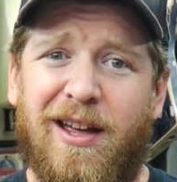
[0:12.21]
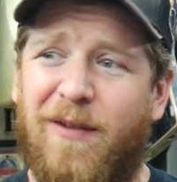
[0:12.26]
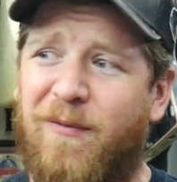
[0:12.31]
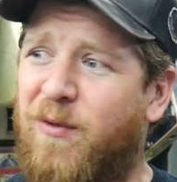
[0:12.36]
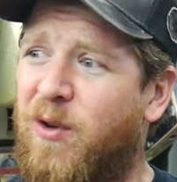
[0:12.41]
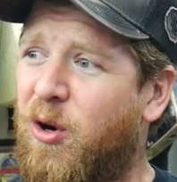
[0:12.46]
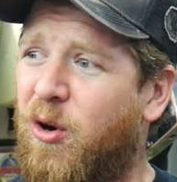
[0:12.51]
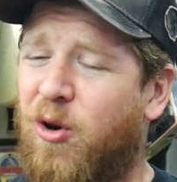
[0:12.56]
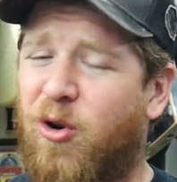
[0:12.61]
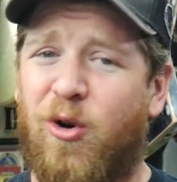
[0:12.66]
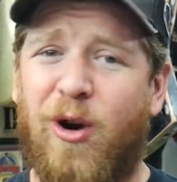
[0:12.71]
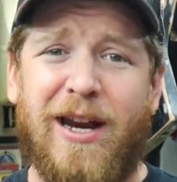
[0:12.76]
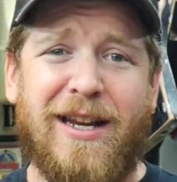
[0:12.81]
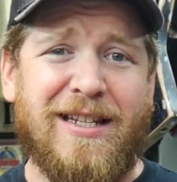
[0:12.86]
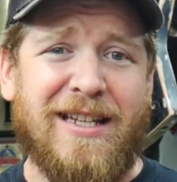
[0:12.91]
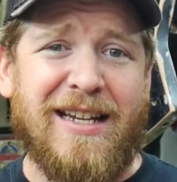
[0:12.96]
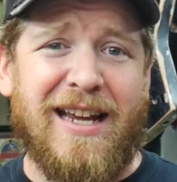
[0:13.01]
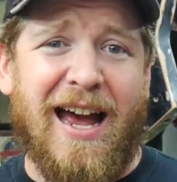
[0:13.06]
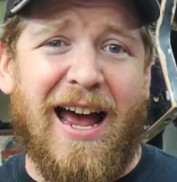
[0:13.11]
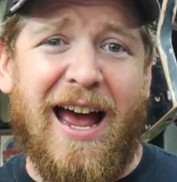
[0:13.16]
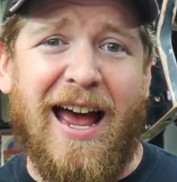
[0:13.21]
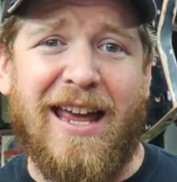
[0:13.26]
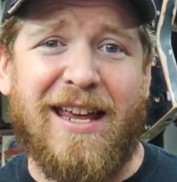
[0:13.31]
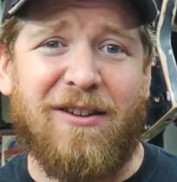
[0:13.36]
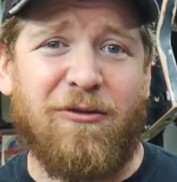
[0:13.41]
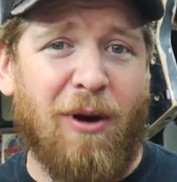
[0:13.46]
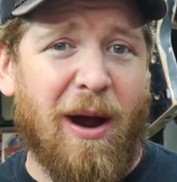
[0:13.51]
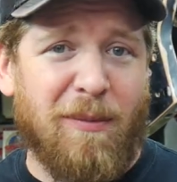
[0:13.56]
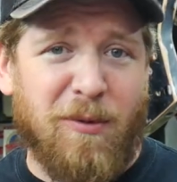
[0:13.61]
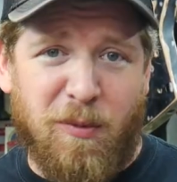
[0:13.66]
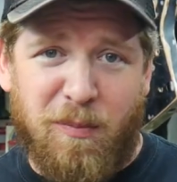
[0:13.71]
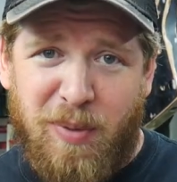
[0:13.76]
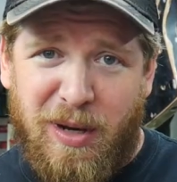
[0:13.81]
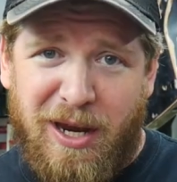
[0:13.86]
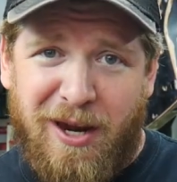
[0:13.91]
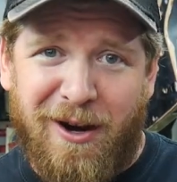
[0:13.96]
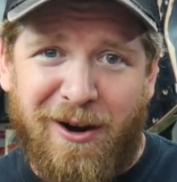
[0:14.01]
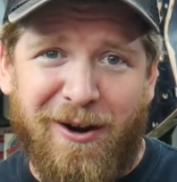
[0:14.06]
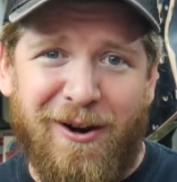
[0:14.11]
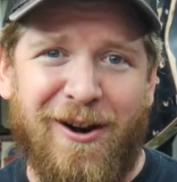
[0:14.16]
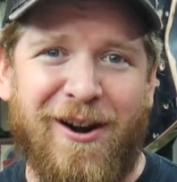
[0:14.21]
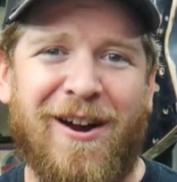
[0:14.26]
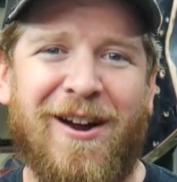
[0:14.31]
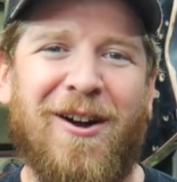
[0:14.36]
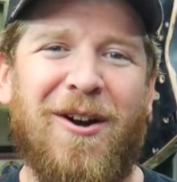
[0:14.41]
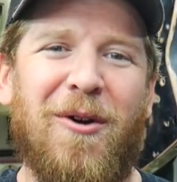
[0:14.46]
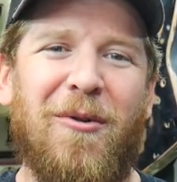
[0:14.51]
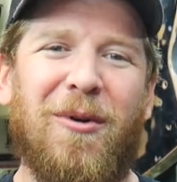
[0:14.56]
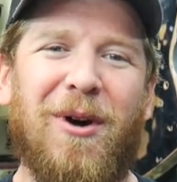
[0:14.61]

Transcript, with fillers: If you're a crazy guy, you grab your beer.